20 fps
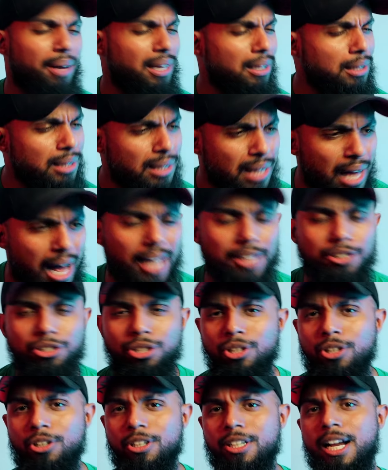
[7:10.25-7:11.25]
A lot
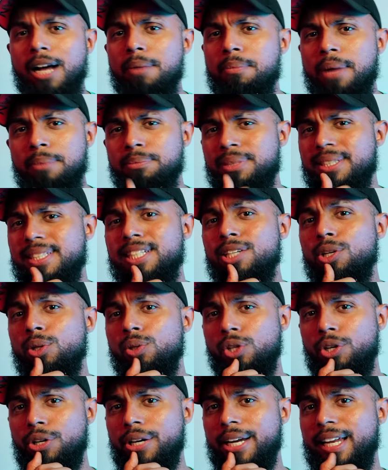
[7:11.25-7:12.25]
to learn. I'm, I'm
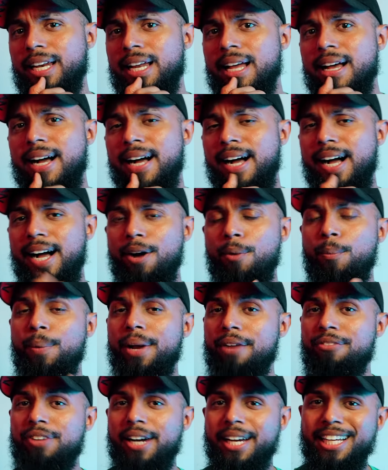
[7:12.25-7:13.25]
still learning uh,
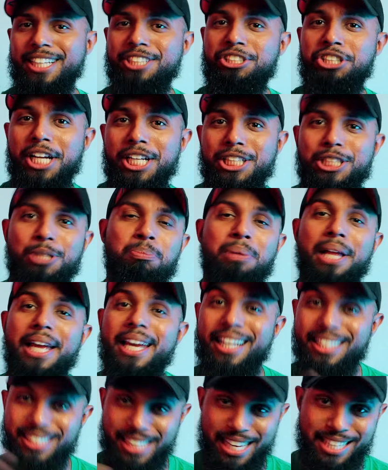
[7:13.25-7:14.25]
whenever I get a chance to
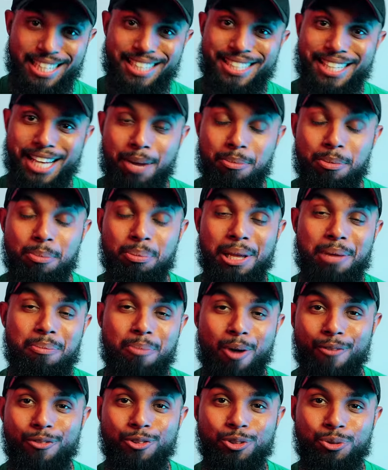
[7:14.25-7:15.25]
play it, because as I said, I've been playing
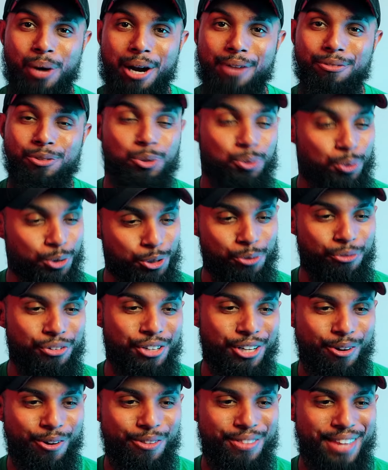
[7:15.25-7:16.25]
Marvel's Rivals. We're gonna do a
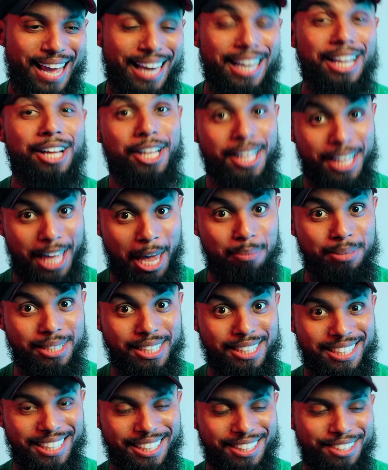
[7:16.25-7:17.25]
video on that. Game's
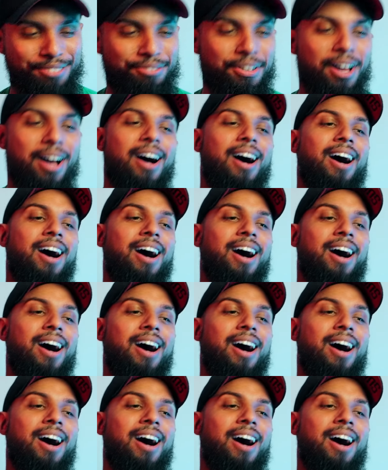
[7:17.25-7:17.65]
addictive.